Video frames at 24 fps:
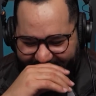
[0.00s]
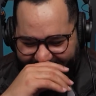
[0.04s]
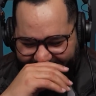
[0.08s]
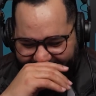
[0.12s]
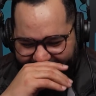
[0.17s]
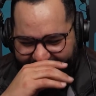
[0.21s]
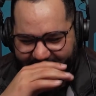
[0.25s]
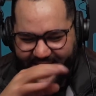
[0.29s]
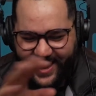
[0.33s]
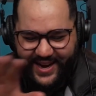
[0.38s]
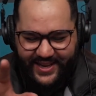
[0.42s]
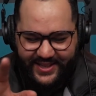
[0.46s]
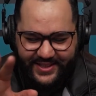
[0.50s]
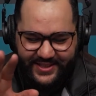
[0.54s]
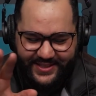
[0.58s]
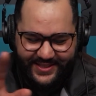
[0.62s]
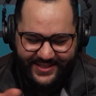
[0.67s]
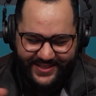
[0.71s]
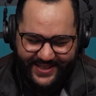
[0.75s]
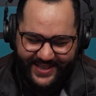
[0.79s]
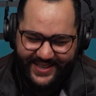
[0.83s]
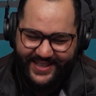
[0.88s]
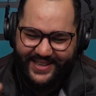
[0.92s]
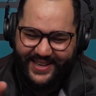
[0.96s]
All right.
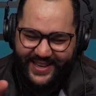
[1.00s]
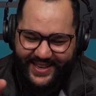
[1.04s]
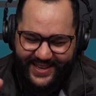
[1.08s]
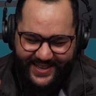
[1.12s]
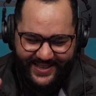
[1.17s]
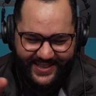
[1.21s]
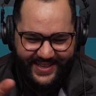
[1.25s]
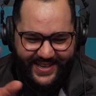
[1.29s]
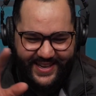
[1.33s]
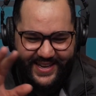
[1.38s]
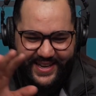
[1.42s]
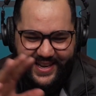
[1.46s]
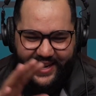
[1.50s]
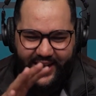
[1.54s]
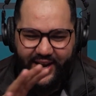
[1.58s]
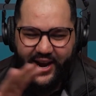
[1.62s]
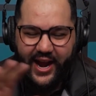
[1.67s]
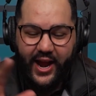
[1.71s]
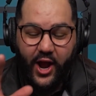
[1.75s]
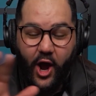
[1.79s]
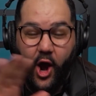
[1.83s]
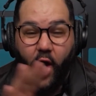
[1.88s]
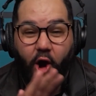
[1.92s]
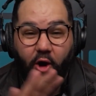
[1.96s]
All
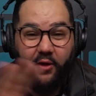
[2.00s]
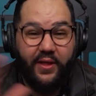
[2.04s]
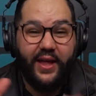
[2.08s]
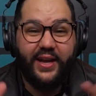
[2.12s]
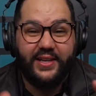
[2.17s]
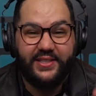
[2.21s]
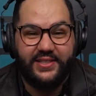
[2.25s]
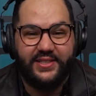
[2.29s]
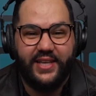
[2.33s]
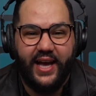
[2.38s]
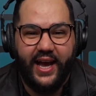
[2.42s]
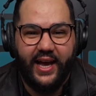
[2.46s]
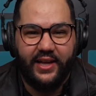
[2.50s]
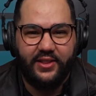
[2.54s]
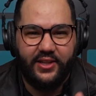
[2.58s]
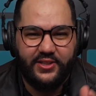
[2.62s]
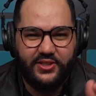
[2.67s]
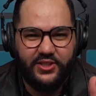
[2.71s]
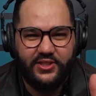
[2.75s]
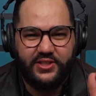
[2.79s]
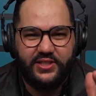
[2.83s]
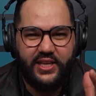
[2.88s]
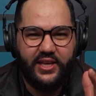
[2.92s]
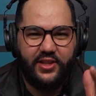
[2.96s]
right. All that aside,
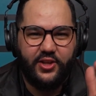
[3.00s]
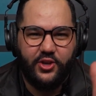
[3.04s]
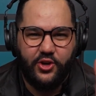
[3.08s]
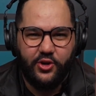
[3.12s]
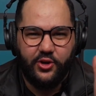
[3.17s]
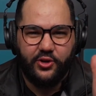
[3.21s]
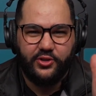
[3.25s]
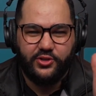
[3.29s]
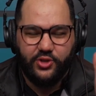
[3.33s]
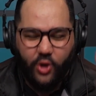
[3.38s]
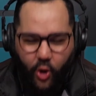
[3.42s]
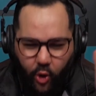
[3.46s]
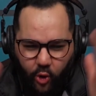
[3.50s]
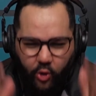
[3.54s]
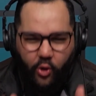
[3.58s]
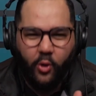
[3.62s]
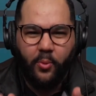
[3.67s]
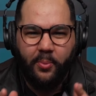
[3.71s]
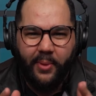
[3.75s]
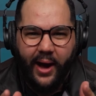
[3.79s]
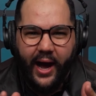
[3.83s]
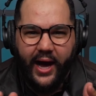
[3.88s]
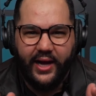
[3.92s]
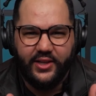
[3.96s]
let's just say that you're a
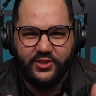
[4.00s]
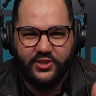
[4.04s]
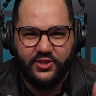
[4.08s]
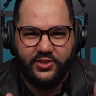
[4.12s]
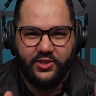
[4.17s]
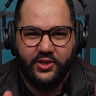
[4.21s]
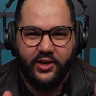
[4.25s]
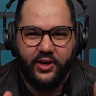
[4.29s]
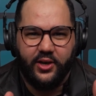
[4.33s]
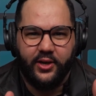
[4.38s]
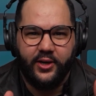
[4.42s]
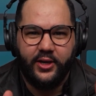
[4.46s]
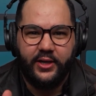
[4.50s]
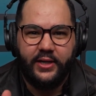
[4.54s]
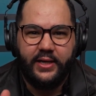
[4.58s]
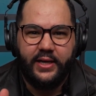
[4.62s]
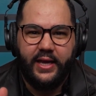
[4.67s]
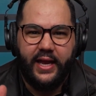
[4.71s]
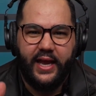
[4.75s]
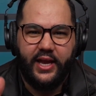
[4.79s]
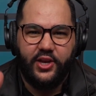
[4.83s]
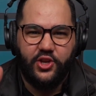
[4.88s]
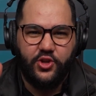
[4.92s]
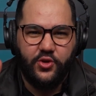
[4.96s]
total monster
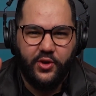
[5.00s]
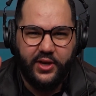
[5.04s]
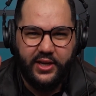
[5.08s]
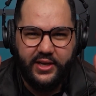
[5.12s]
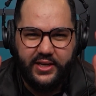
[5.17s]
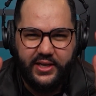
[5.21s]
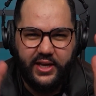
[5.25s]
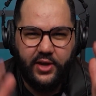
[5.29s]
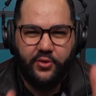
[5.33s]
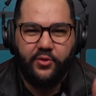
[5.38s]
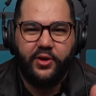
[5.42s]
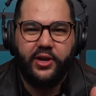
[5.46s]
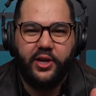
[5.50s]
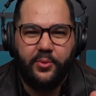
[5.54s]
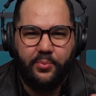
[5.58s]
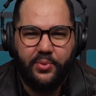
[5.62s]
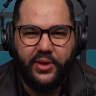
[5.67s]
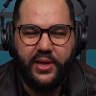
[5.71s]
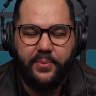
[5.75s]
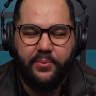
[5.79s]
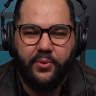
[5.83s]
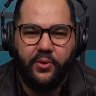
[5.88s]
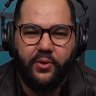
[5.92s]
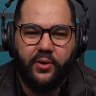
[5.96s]
and you can get rid of
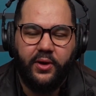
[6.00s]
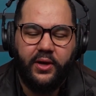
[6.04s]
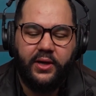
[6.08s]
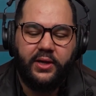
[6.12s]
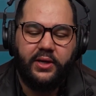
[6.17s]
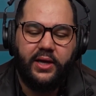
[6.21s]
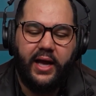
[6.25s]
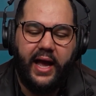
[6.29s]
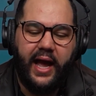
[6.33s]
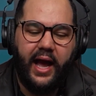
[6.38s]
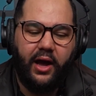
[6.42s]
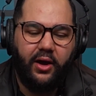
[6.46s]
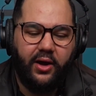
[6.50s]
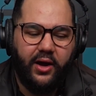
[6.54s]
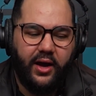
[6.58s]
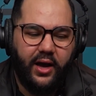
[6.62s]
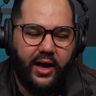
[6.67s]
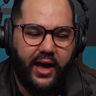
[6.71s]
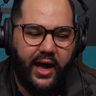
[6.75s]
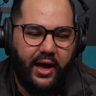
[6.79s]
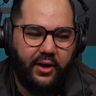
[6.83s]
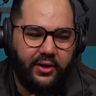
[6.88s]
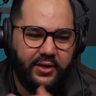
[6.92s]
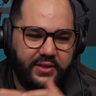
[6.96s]
people. How
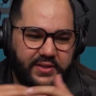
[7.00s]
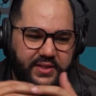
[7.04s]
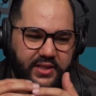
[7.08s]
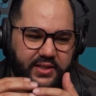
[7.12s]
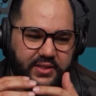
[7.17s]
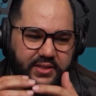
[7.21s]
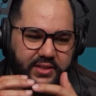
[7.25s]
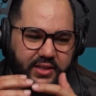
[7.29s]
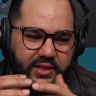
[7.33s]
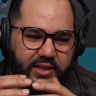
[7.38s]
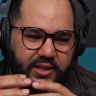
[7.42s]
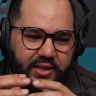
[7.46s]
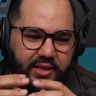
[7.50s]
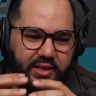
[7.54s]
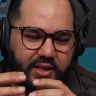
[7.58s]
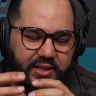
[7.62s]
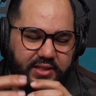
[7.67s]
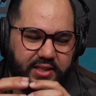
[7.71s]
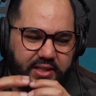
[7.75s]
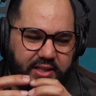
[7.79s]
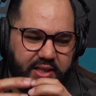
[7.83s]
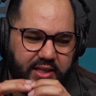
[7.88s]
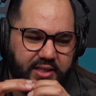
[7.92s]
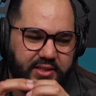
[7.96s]
does this,
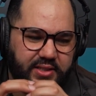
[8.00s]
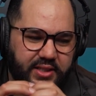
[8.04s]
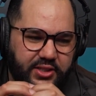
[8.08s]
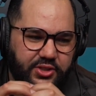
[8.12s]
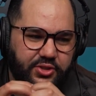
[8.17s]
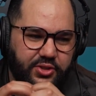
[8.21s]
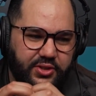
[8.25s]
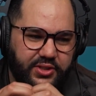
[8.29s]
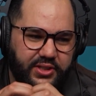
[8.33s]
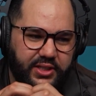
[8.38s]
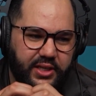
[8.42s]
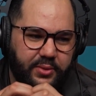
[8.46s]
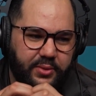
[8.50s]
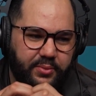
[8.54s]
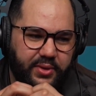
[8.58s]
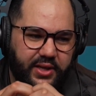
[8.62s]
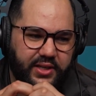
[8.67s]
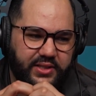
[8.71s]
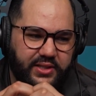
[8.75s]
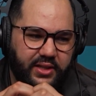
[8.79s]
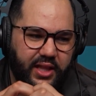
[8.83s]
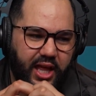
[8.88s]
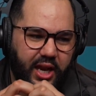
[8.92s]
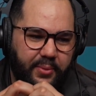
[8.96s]
because it is interesting,
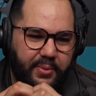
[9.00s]
because a lot of